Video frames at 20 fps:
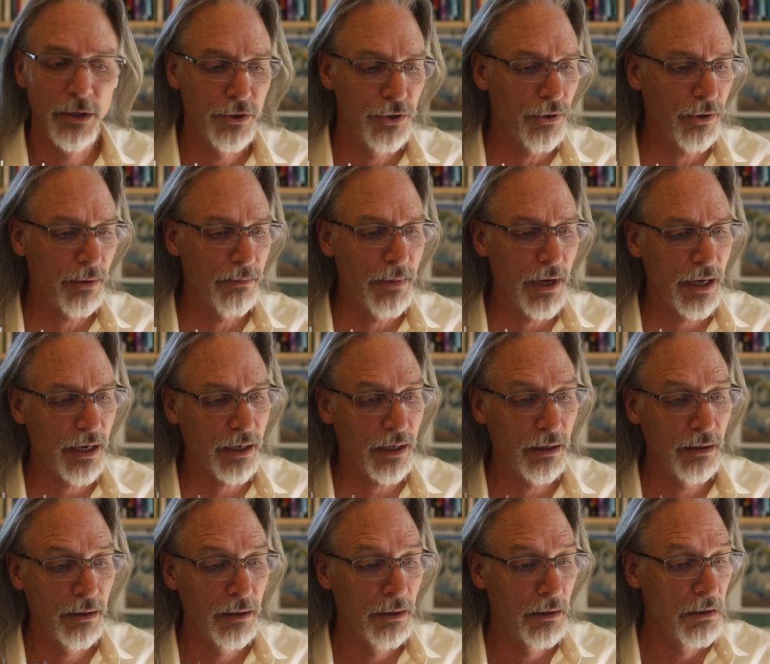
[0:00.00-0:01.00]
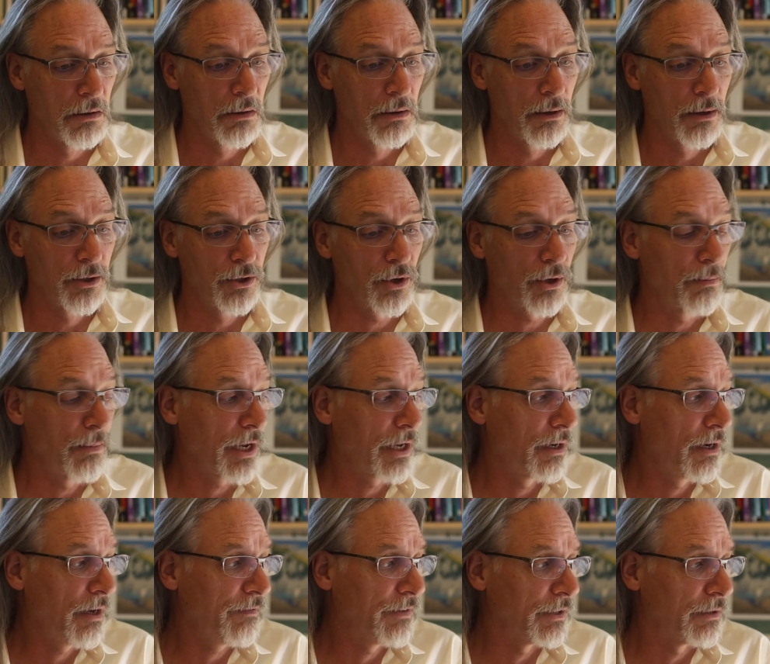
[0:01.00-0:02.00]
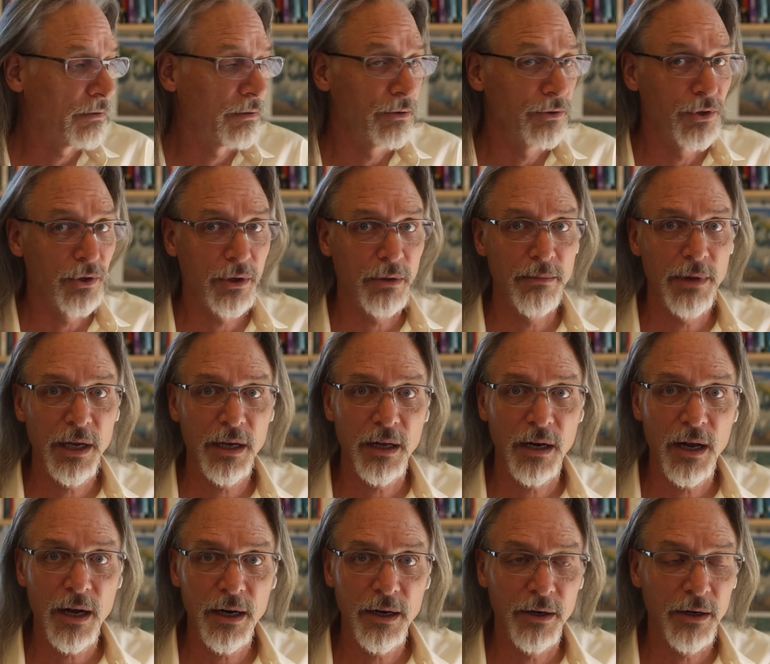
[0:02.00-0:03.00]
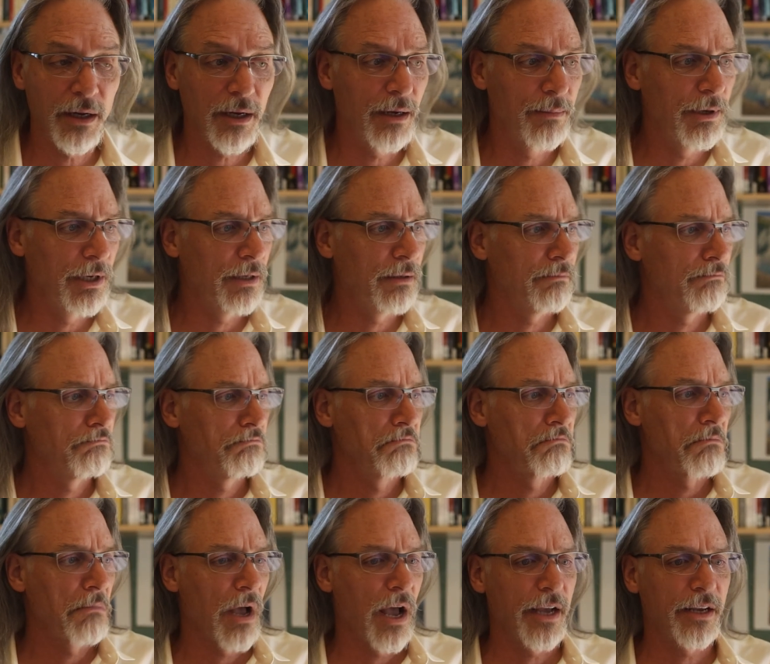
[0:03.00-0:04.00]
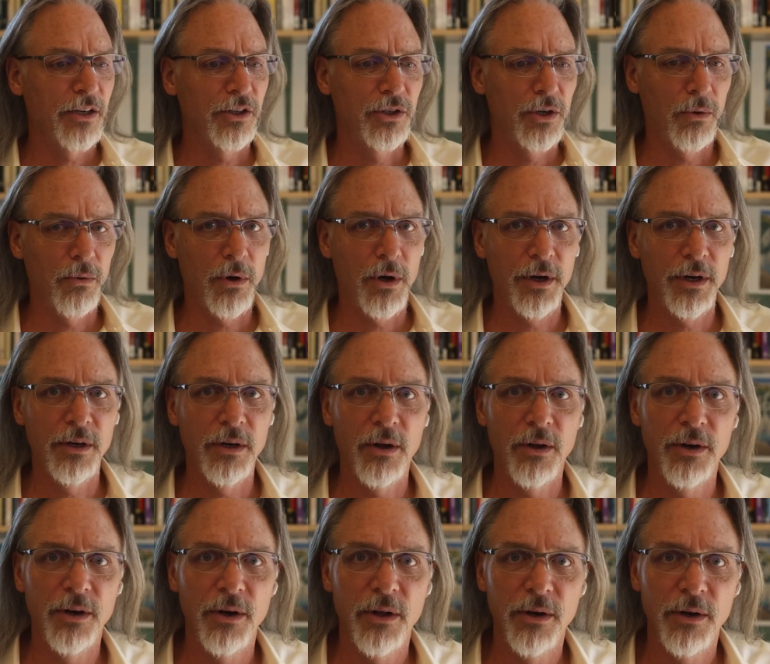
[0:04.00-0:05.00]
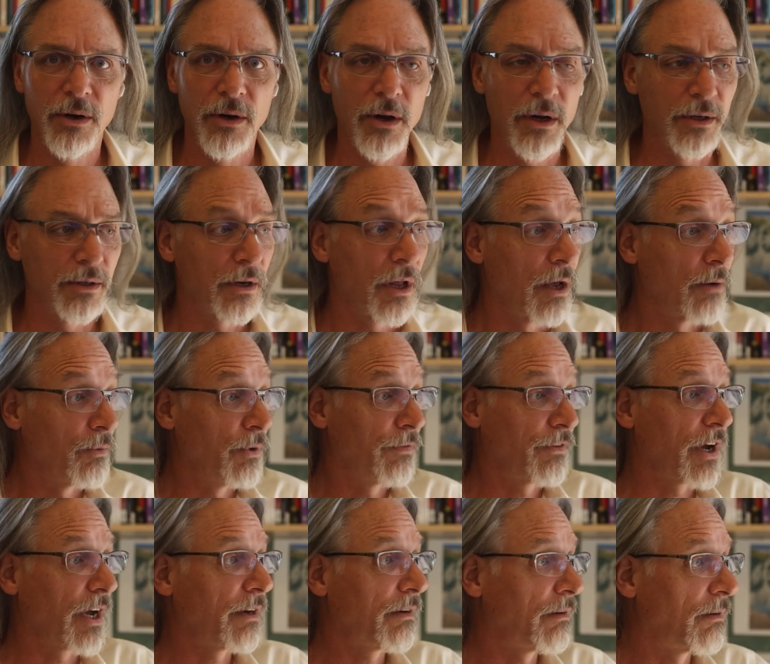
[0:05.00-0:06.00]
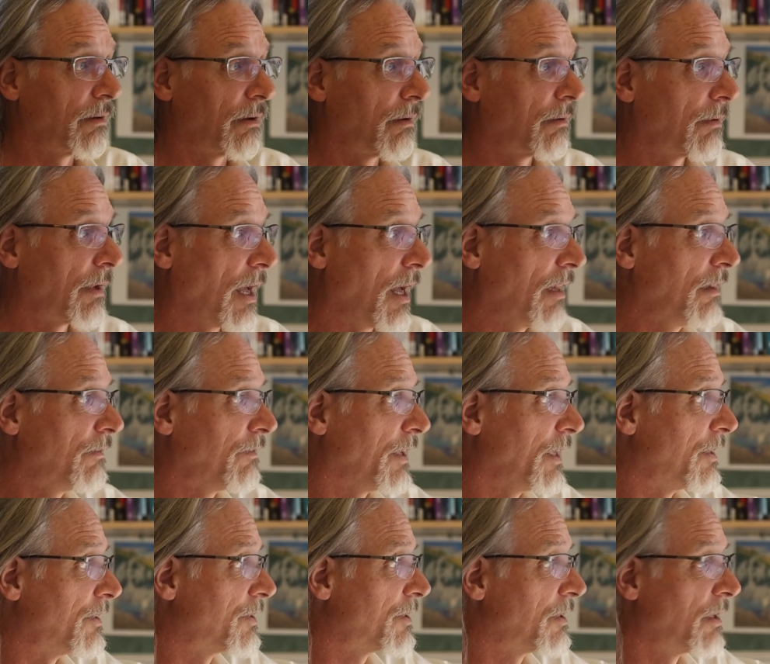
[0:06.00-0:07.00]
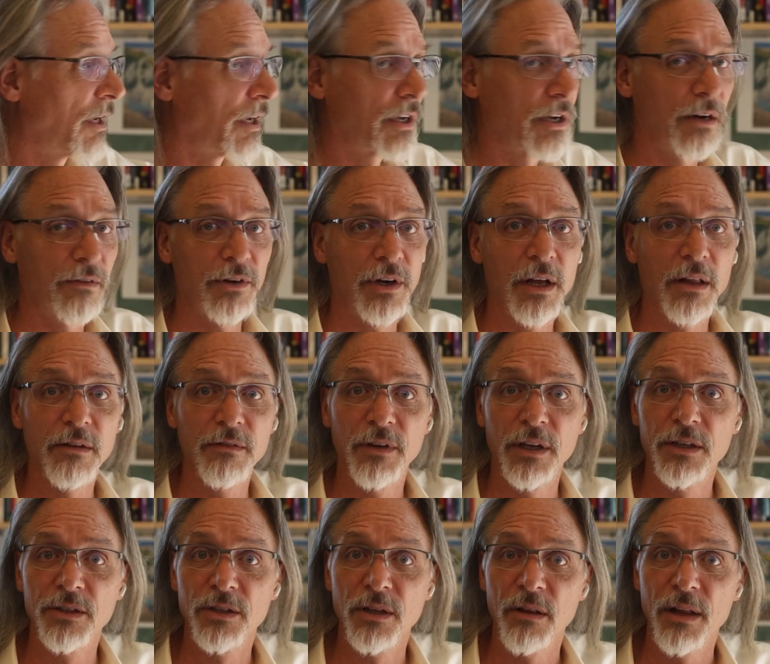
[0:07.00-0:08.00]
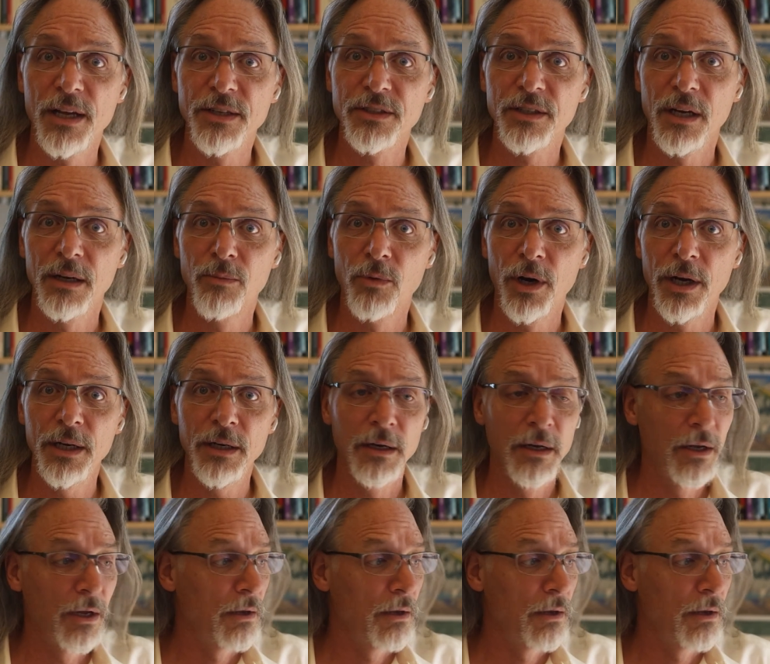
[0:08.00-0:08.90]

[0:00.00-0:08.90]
You can make an oven. You can make an iron. I mean, I could go on and on and on and on. We've got elevators. I covered elevators the last time, right?